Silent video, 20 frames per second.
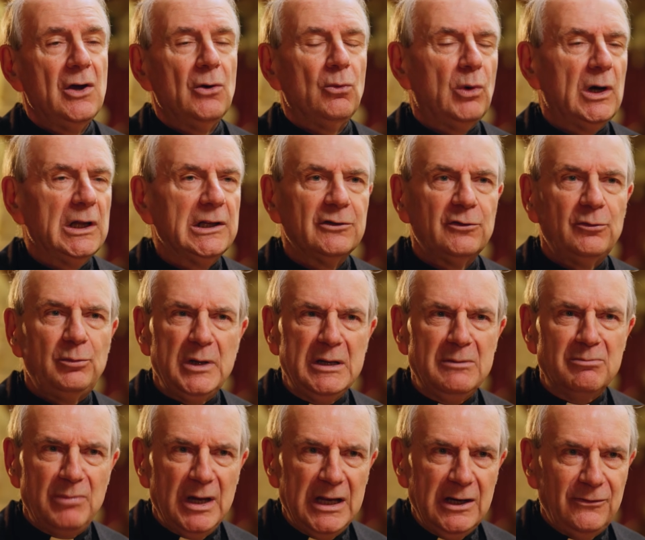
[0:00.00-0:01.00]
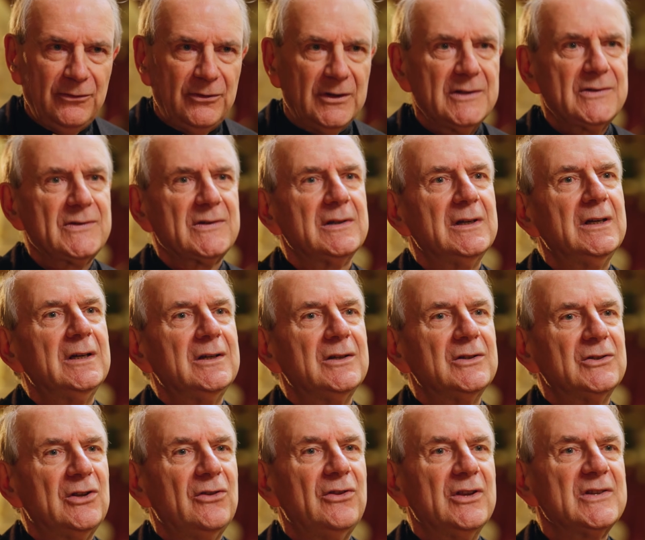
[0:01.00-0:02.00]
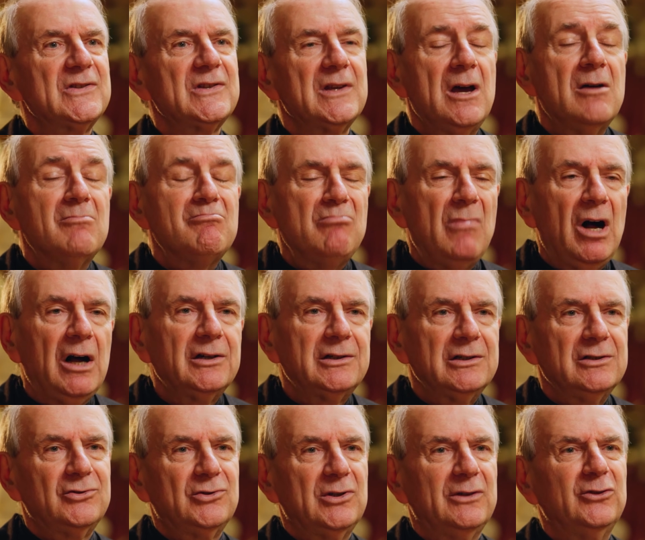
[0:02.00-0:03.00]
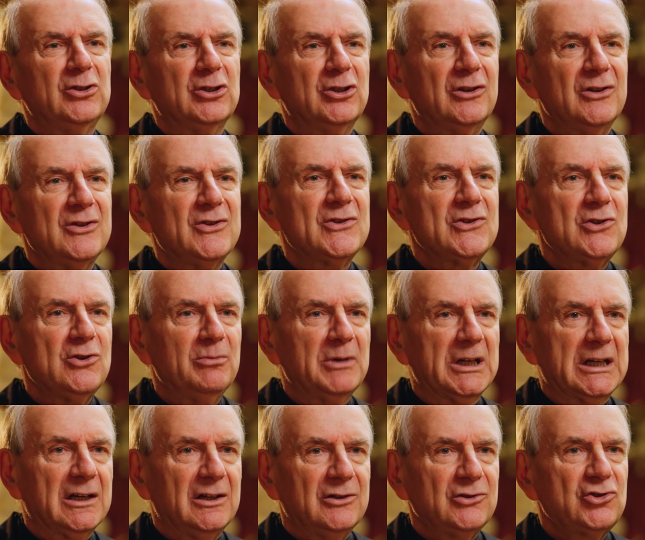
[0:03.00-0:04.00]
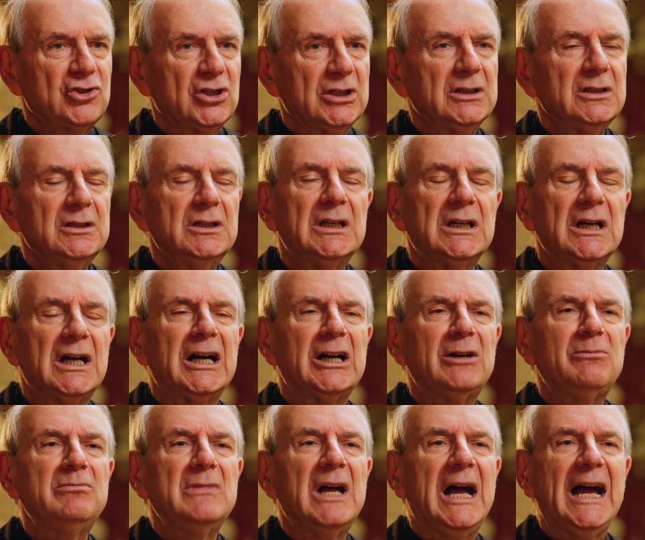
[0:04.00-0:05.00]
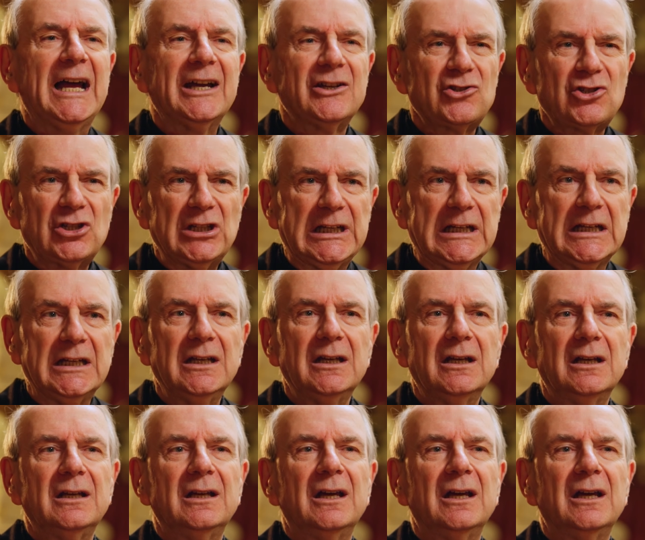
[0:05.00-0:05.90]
While there have been benefits to this market-driven consumer culture, actually,